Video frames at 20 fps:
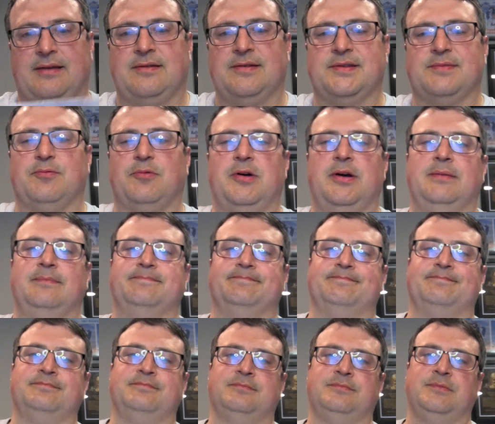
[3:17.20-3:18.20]
because, one,
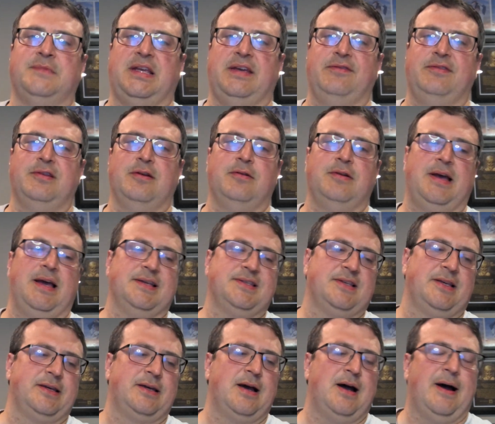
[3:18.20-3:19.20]
even though it has
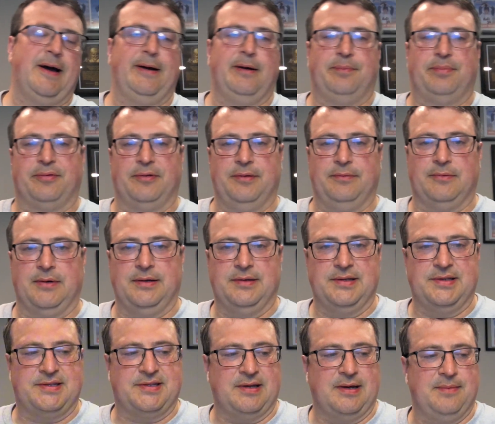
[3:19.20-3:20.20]
like a higher print run
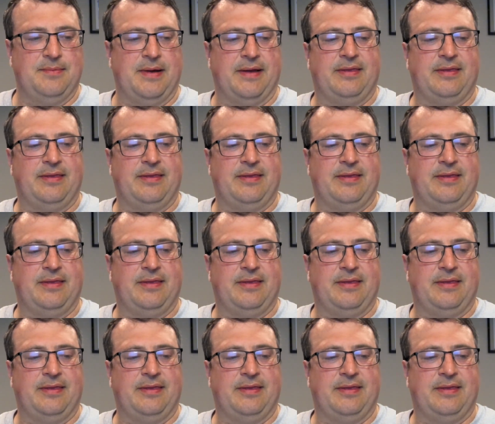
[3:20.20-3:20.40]
than some,